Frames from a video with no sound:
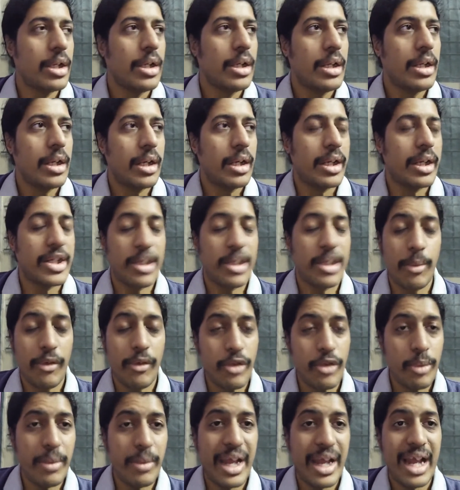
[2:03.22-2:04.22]
like some of
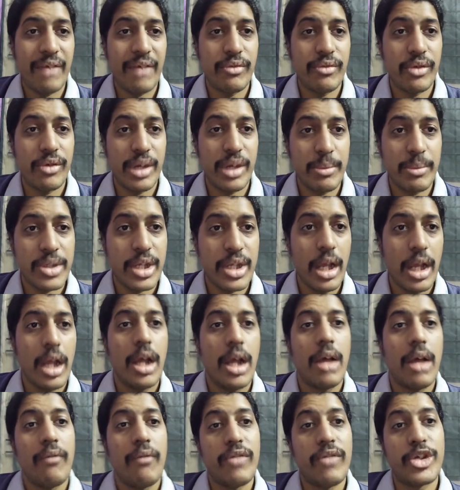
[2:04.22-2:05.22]
you may have dreams
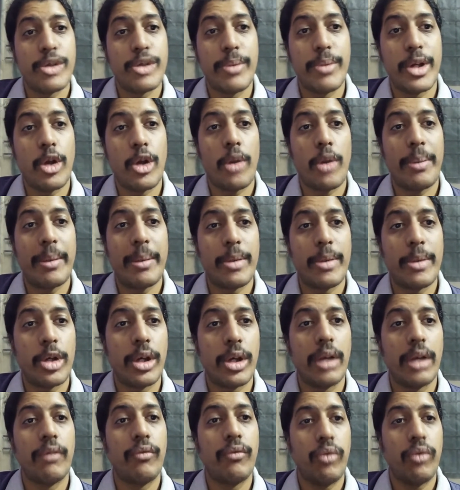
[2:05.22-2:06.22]
which you may not be able to
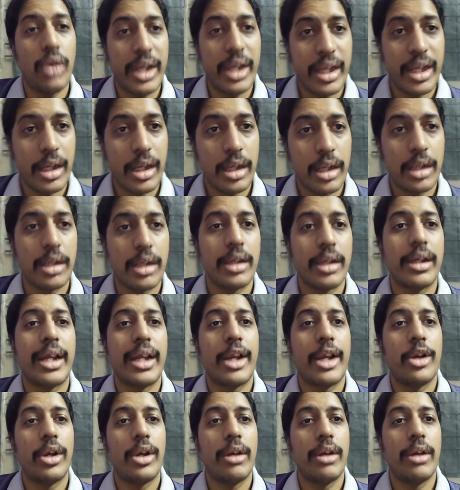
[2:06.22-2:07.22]
live fully
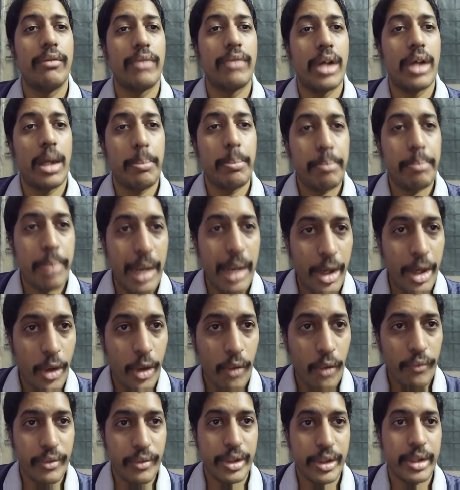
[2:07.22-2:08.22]
can you live a part
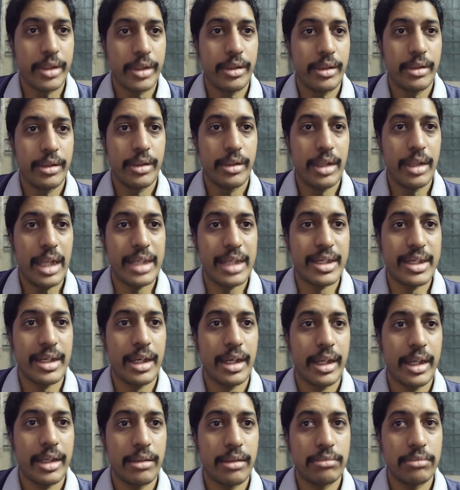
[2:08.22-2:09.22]
of it as in
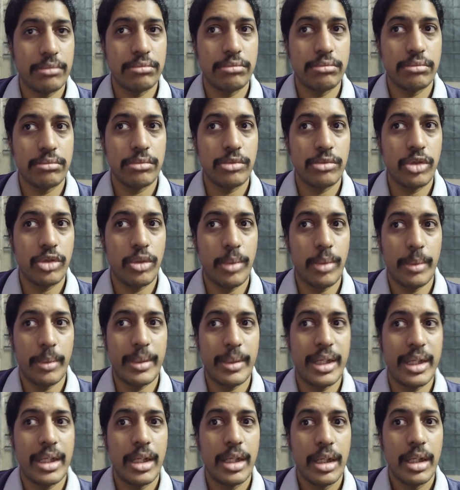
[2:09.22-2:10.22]
like you may
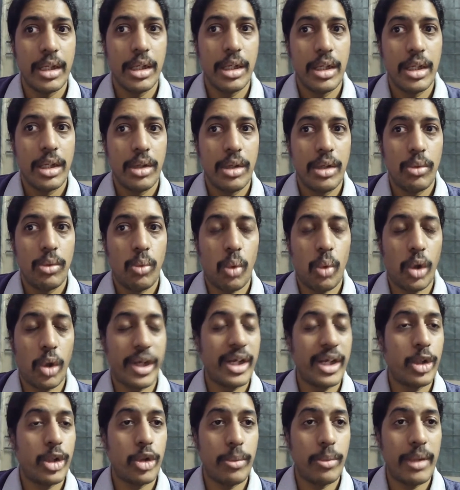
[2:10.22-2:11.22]
be
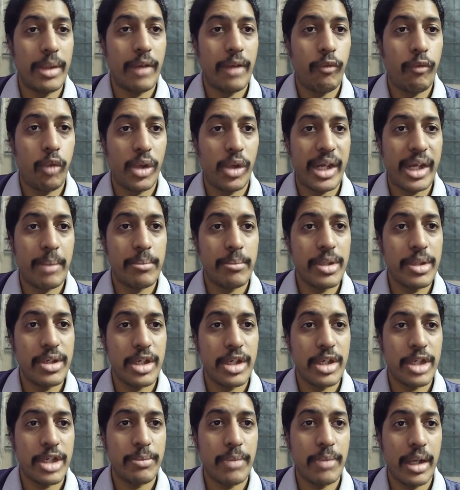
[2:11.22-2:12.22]
wanting to be a full-time
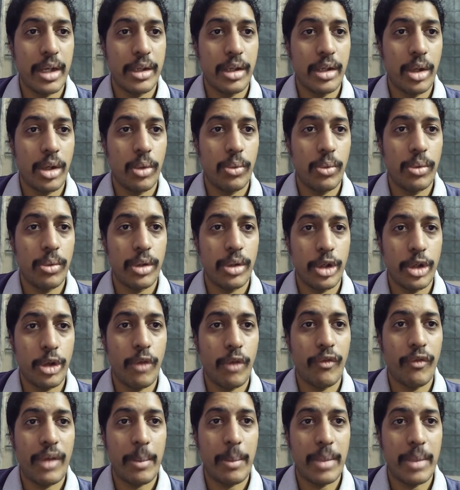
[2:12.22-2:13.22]
businessman however your
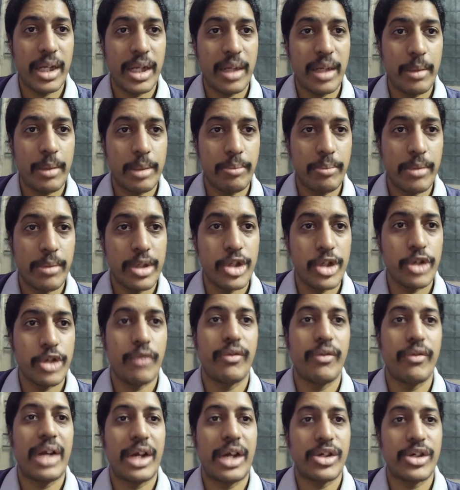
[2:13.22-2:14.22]
family commitments your
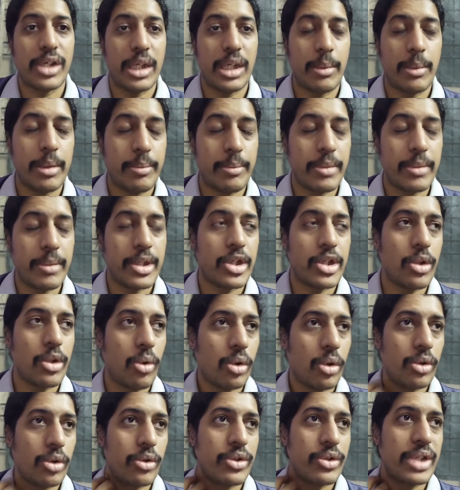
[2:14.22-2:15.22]
financial commitments and
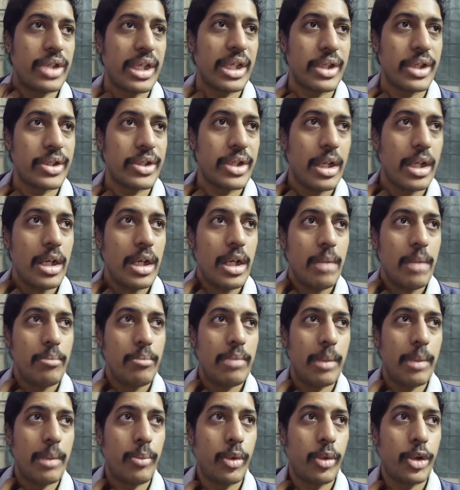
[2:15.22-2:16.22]
all those things
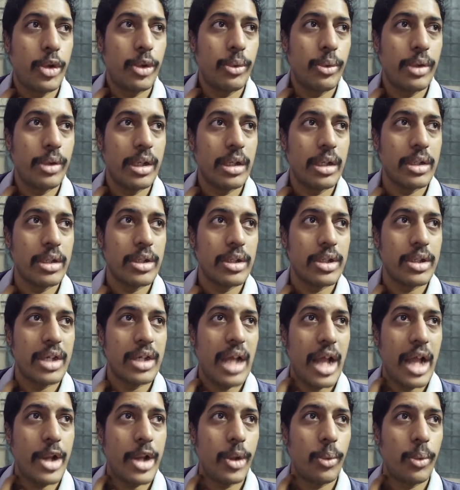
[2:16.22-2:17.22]
may put you in a
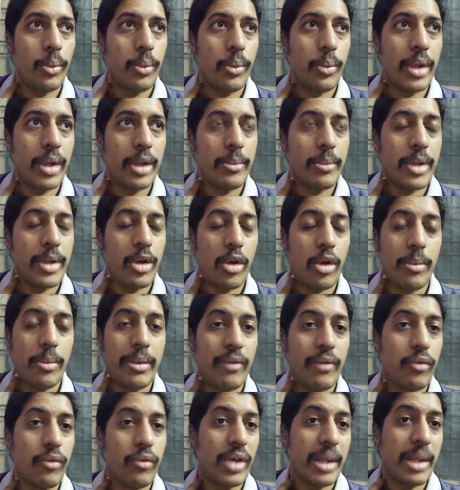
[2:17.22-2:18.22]
scenario where you may not be a
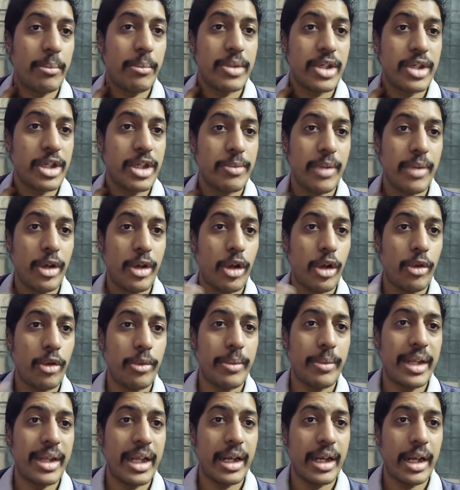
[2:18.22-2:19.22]
full-time businessman you have to
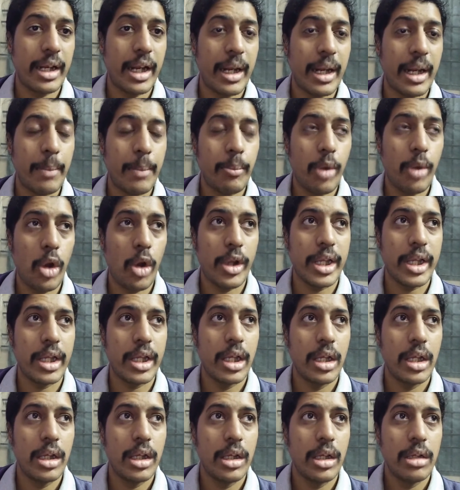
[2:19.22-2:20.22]
be an employee
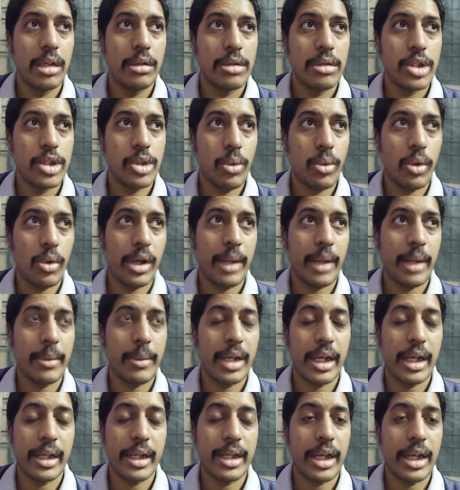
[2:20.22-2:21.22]
so what i mean
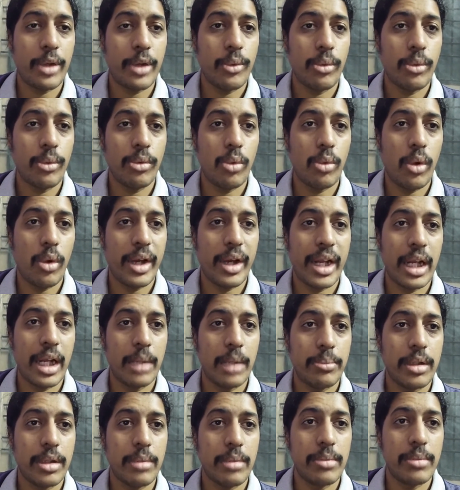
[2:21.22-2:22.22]
like can you go and
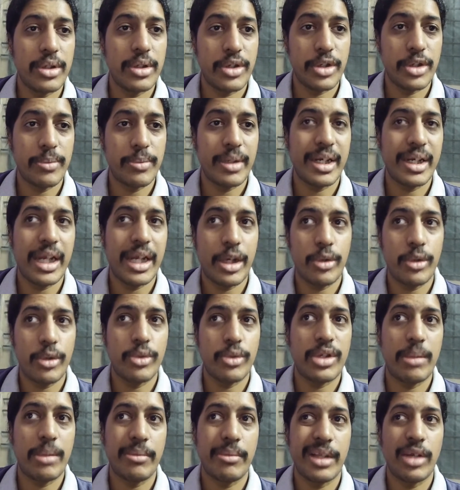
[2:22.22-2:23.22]
help a businessman can you do
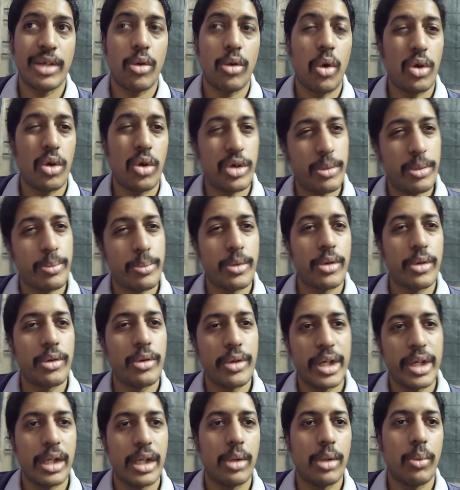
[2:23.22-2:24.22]
something
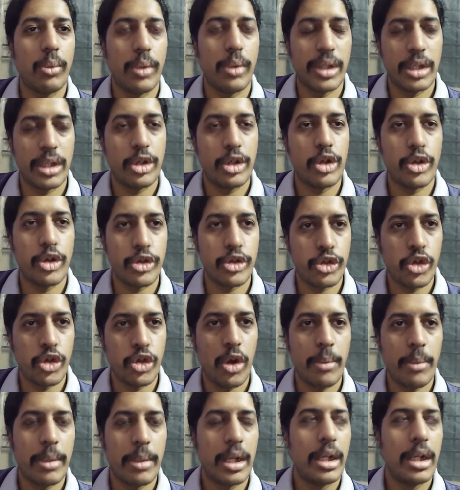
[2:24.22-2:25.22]
entrepreneurial within your
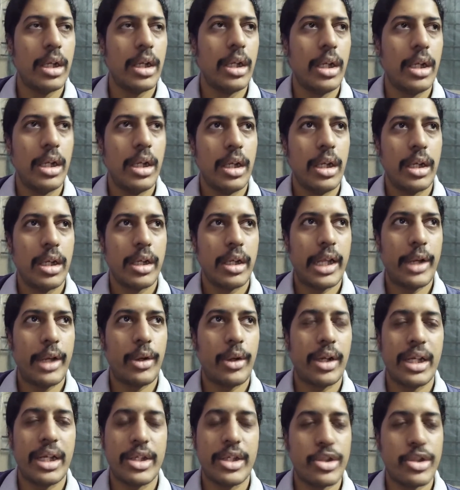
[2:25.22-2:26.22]
job can you
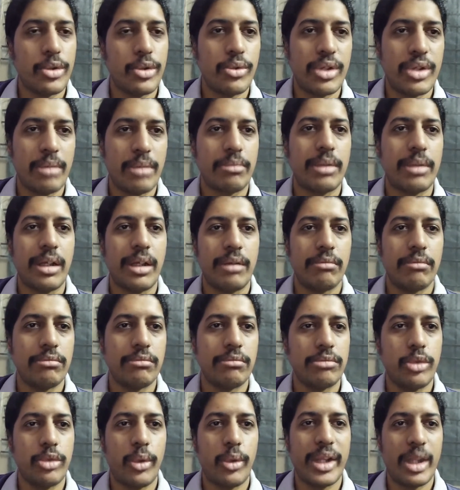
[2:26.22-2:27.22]
at least do something
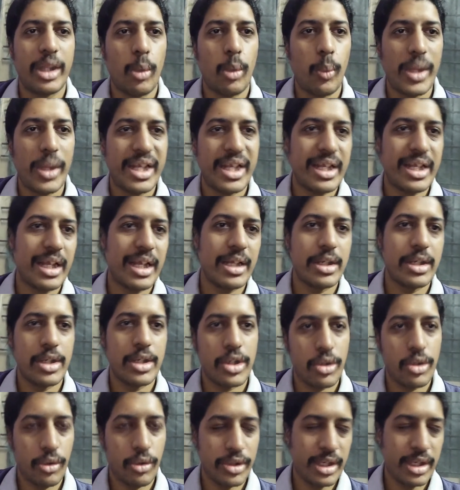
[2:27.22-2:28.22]
during the
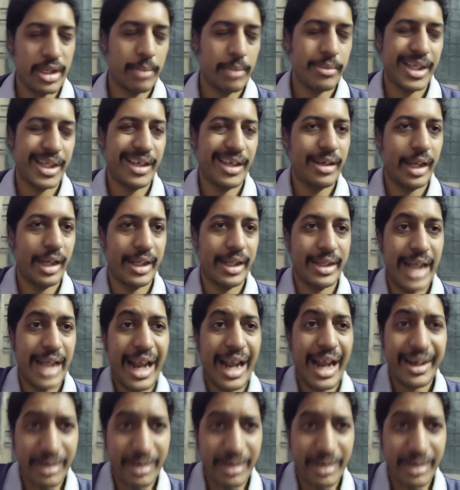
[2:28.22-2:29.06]
weekends or something like that